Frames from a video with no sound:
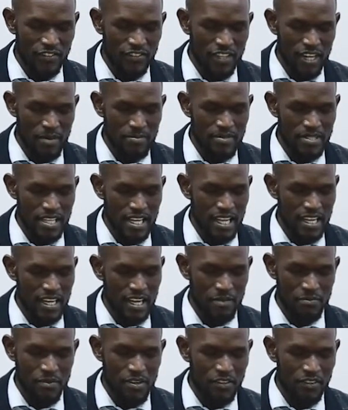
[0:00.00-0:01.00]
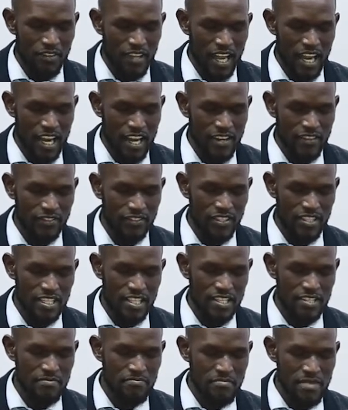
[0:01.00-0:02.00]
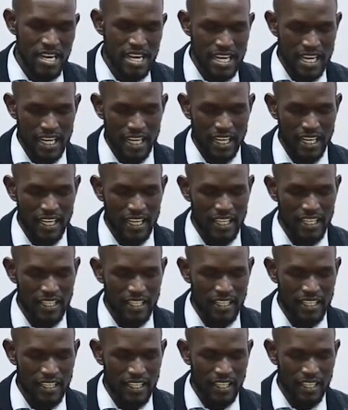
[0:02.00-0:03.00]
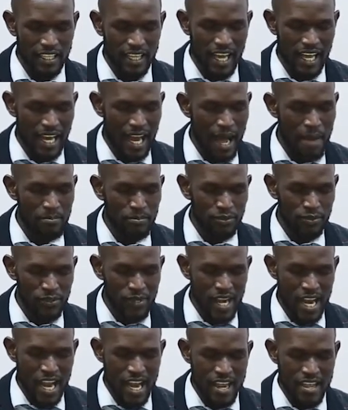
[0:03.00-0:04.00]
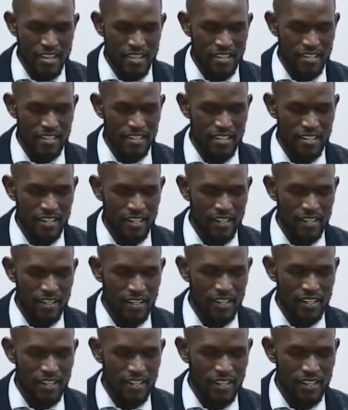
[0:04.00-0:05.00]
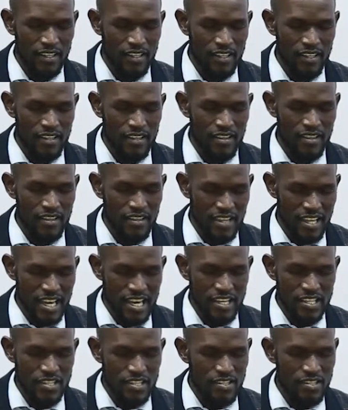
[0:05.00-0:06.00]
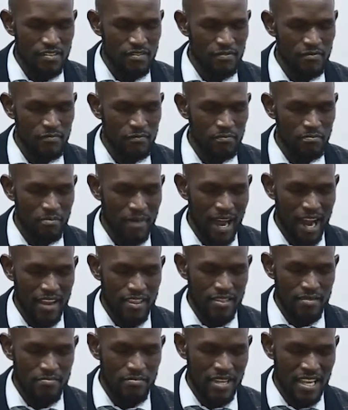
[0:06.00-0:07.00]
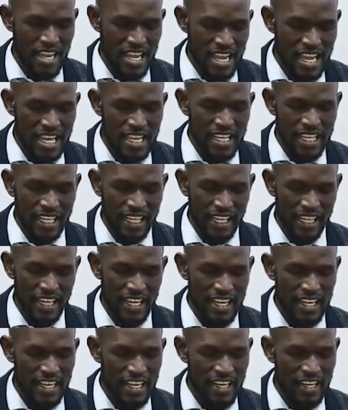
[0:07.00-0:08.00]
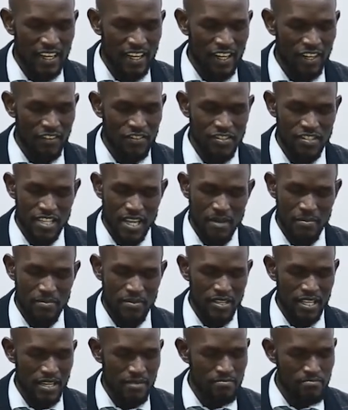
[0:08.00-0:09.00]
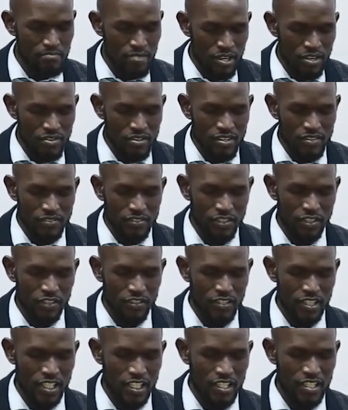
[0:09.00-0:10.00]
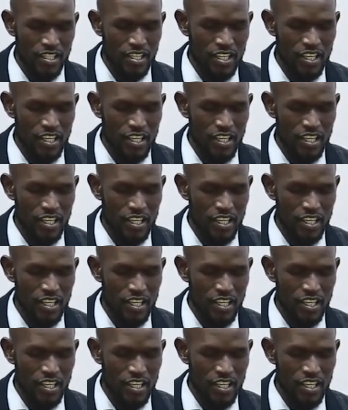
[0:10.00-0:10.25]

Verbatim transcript: you for ABTEN and we thank you for this meeting. And God, I pray that this mark the beginning of something beautiful that